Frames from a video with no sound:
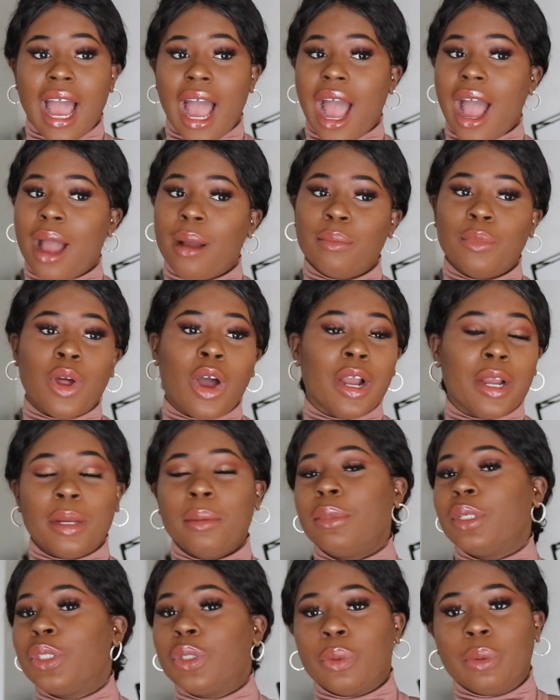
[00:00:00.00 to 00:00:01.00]
I'm not gonna
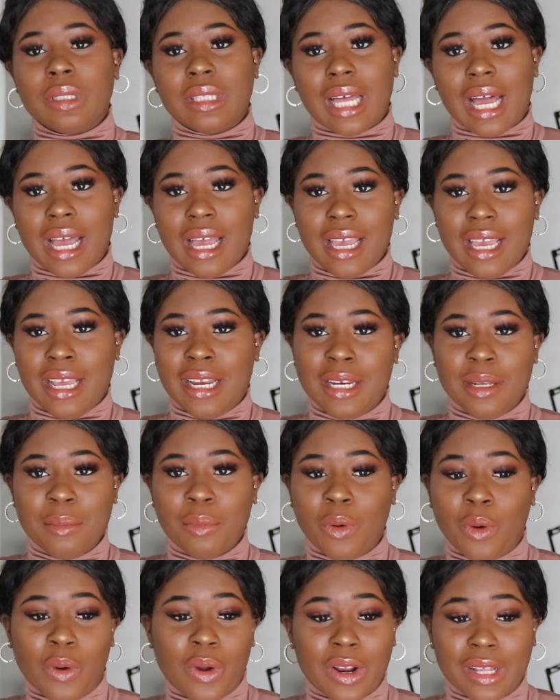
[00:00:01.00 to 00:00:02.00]
be doing that
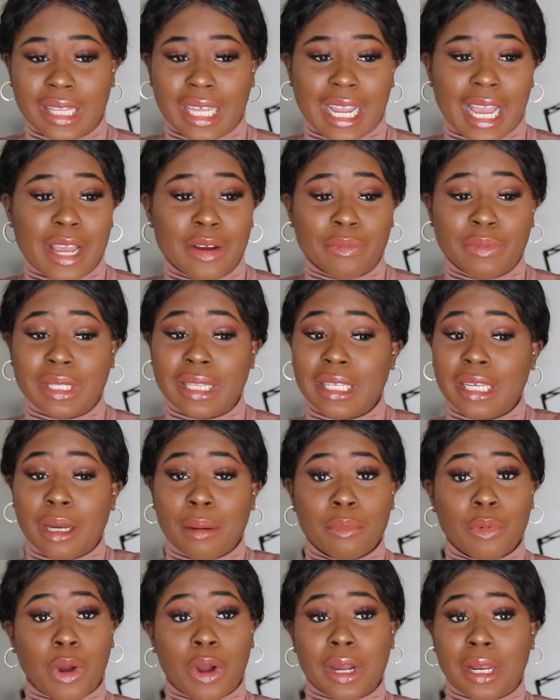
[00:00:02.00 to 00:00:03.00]
anymore. Like I really
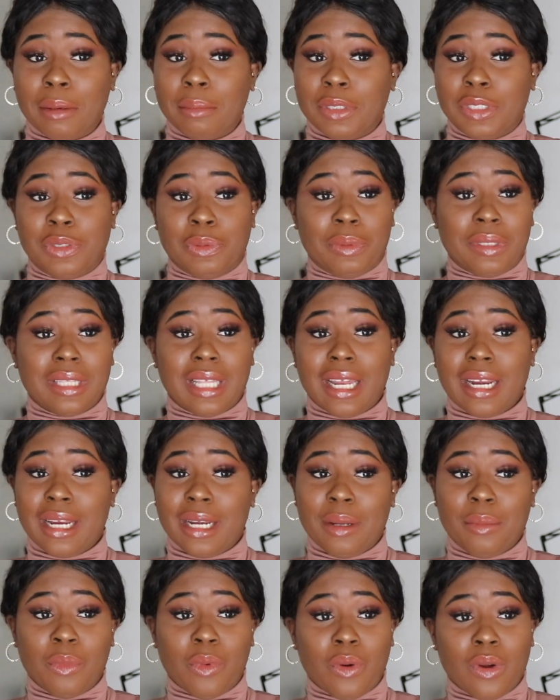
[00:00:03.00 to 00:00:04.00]
am not gonna be doing that
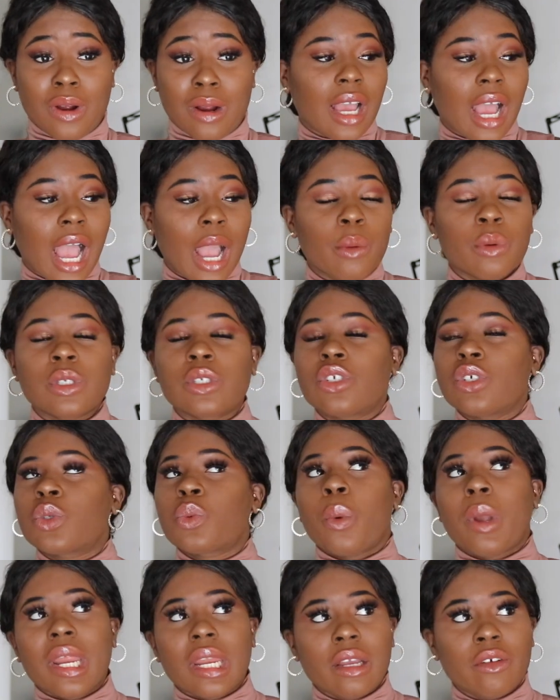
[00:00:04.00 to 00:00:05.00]
anymore. I was just
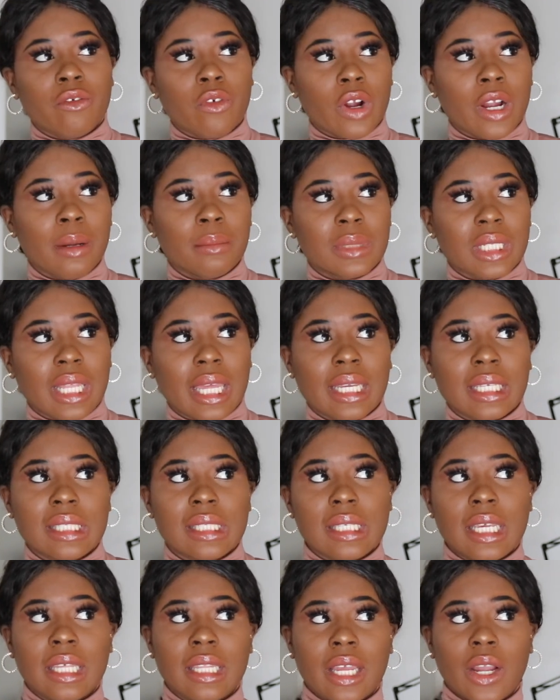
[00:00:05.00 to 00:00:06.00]
waiting for him to like
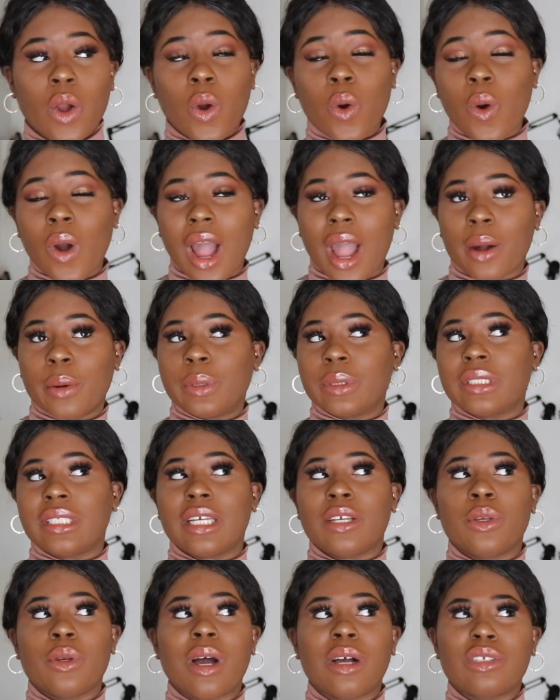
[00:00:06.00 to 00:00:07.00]
say like, oh, I will
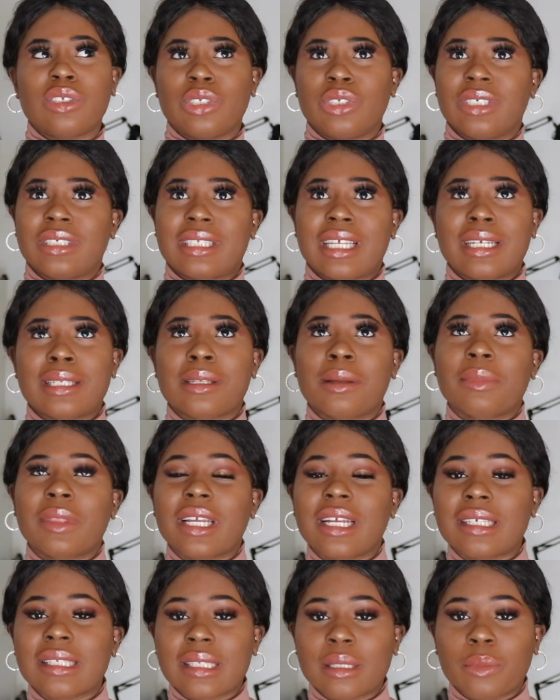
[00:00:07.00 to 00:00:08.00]
take you out to just like
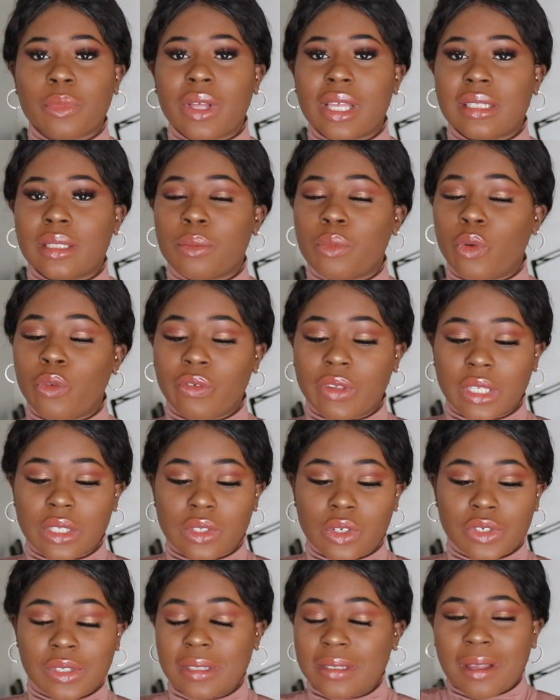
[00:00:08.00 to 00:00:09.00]
something as simple as the movies
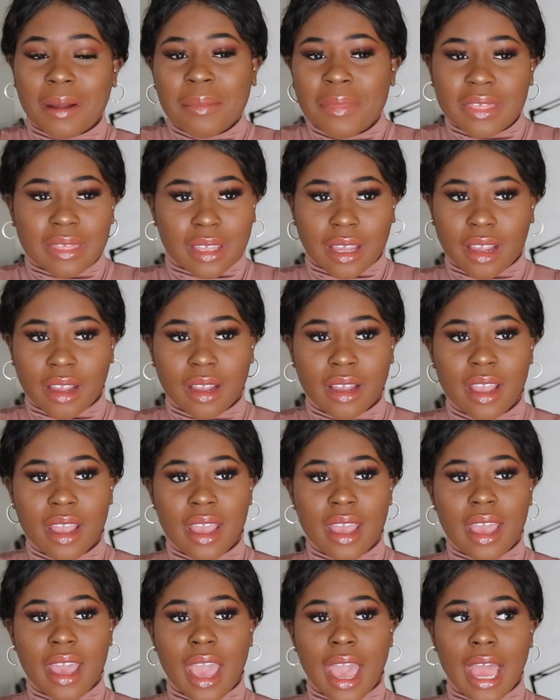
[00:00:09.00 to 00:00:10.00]
or something,
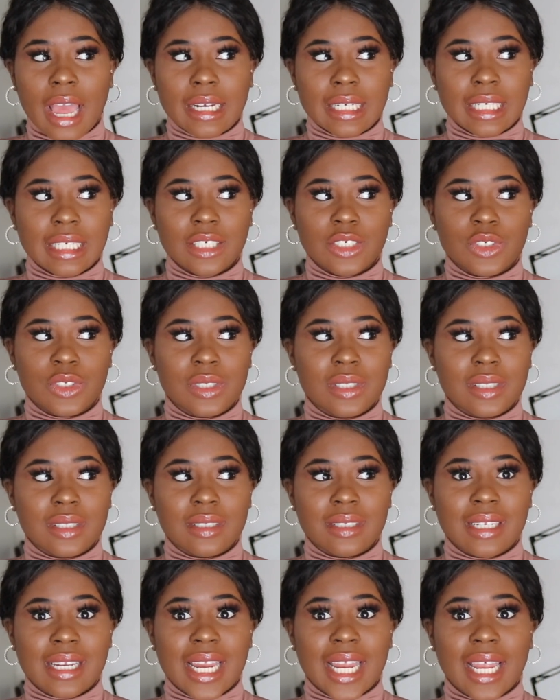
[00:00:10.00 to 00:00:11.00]
and he just,
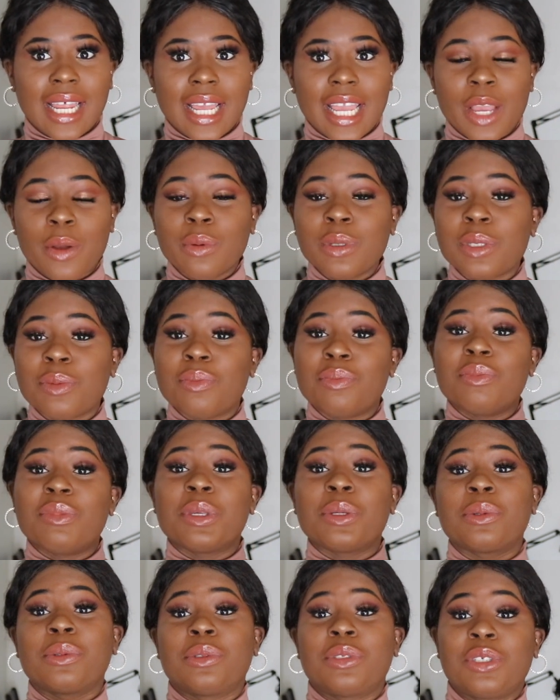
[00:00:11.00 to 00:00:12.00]
it was
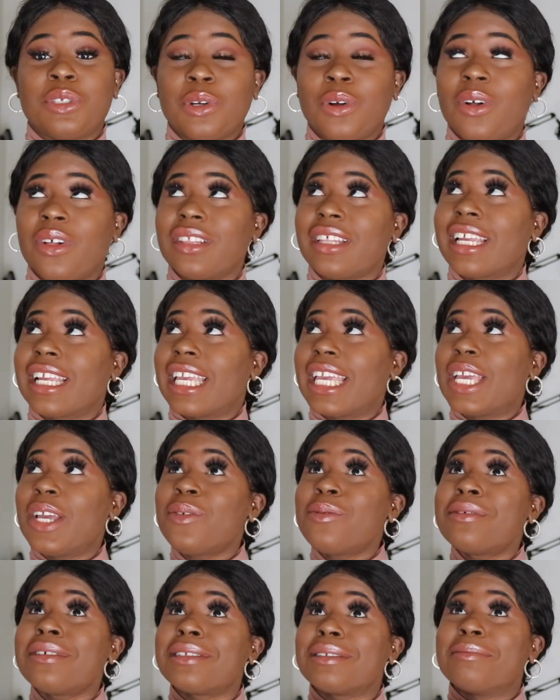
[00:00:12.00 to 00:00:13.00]
mute, y'all. Like it
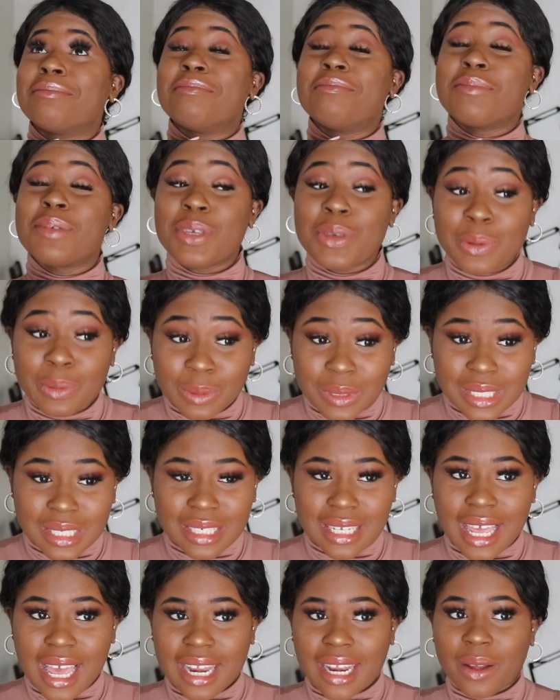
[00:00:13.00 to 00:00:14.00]
was mute,
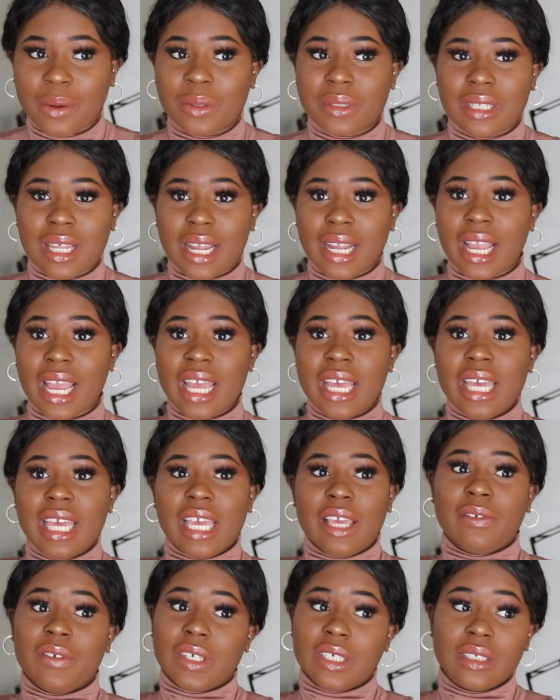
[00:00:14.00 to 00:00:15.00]
and I was like,
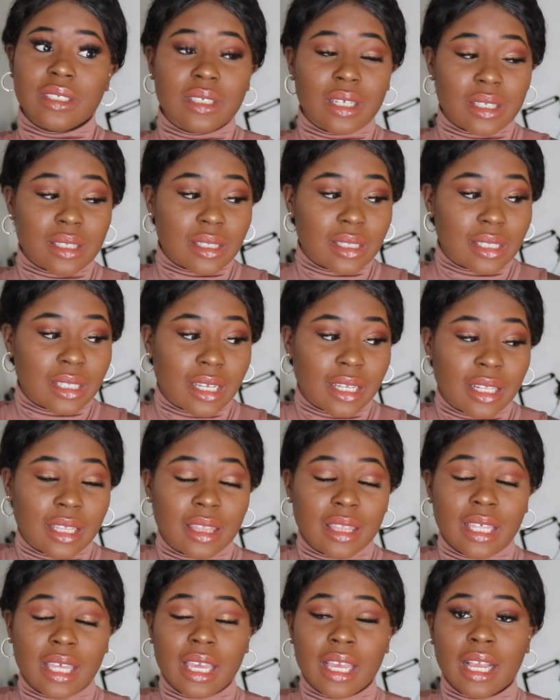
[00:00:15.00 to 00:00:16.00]
if he doesn't say
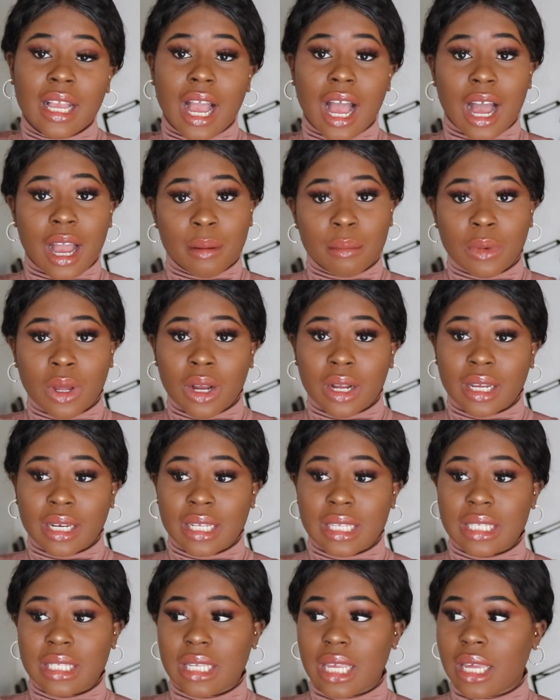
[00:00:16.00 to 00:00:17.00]
anything, I'm not
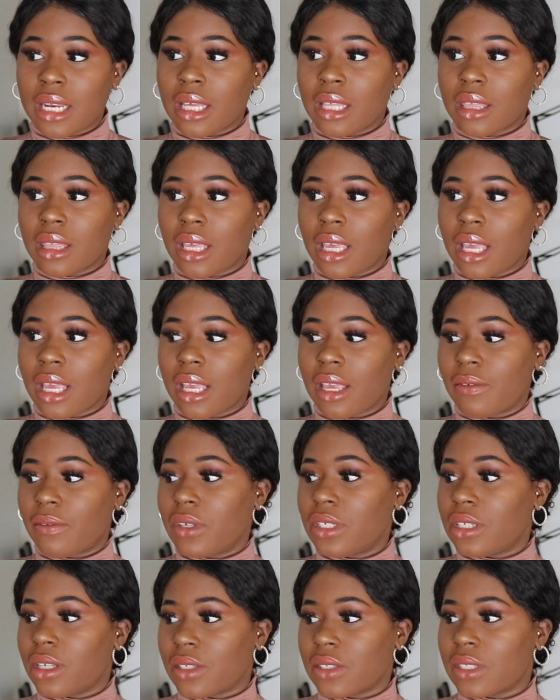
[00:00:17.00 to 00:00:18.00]
gonna say anything. If
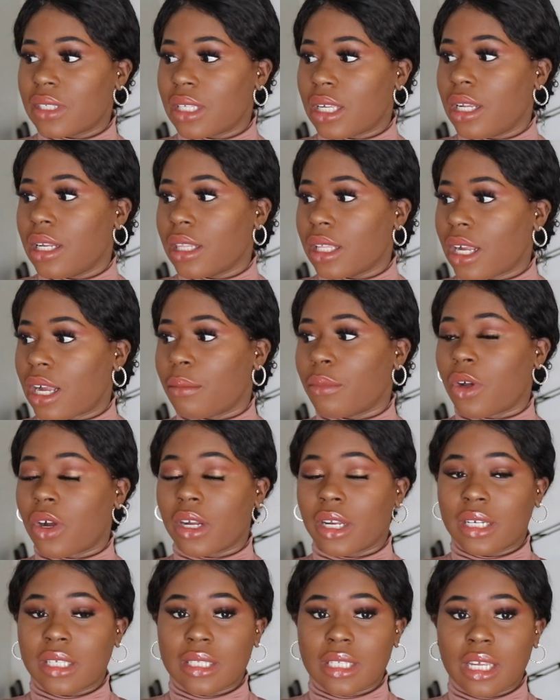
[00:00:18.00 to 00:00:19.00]
he doesn't say anything, I'm not
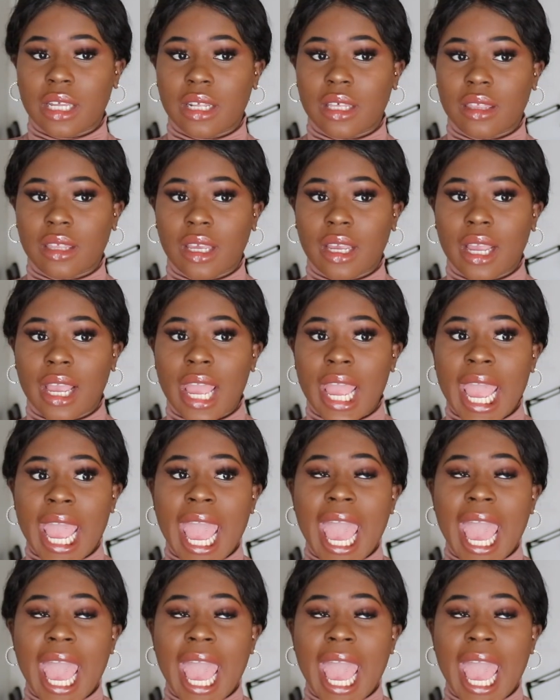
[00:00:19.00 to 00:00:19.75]
gonna say anything.